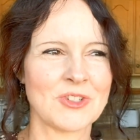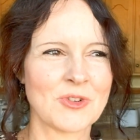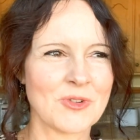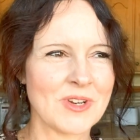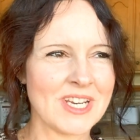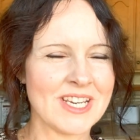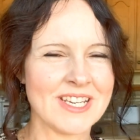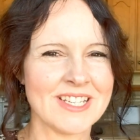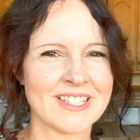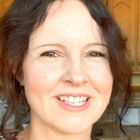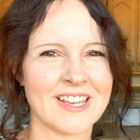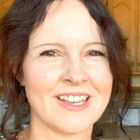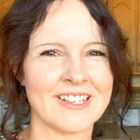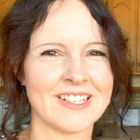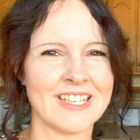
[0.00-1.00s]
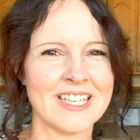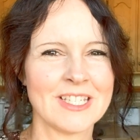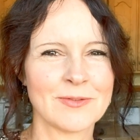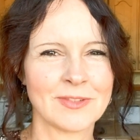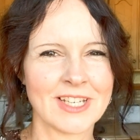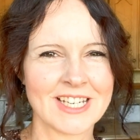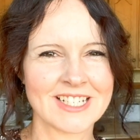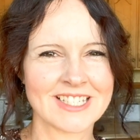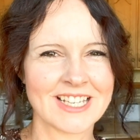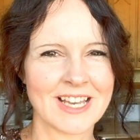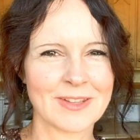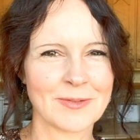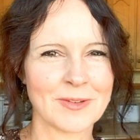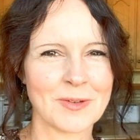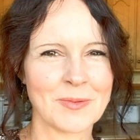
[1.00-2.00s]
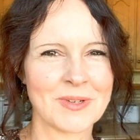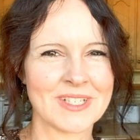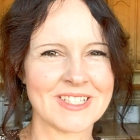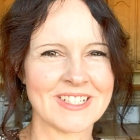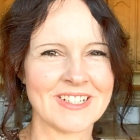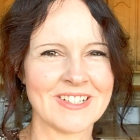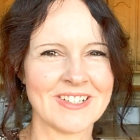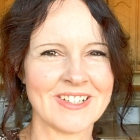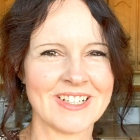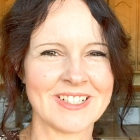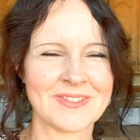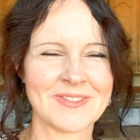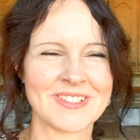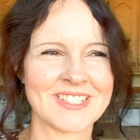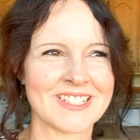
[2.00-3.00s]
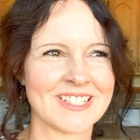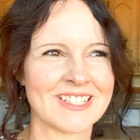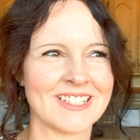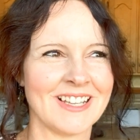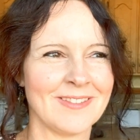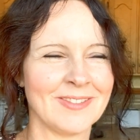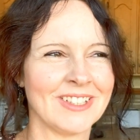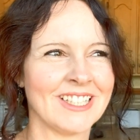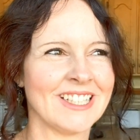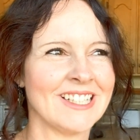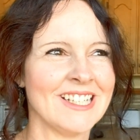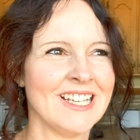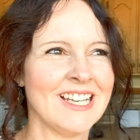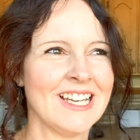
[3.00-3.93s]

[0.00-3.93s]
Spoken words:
trees and geese flying south for the winter. It was just lovely.